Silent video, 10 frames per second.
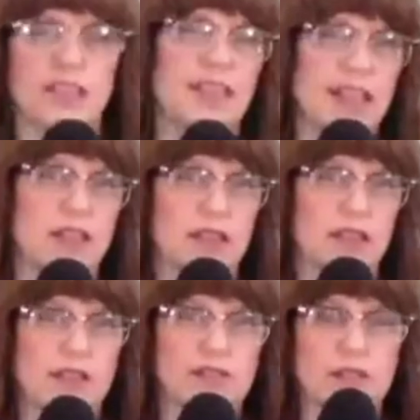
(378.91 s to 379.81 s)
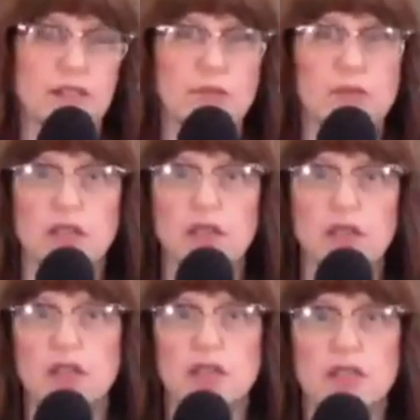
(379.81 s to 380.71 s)
get the love that we
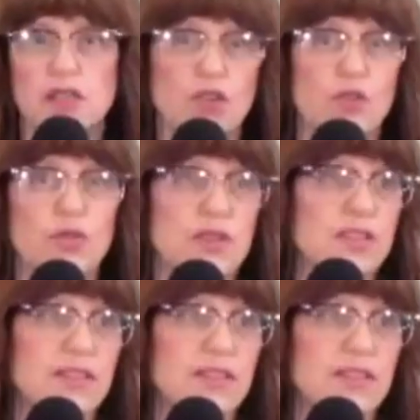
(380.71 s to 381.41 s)
so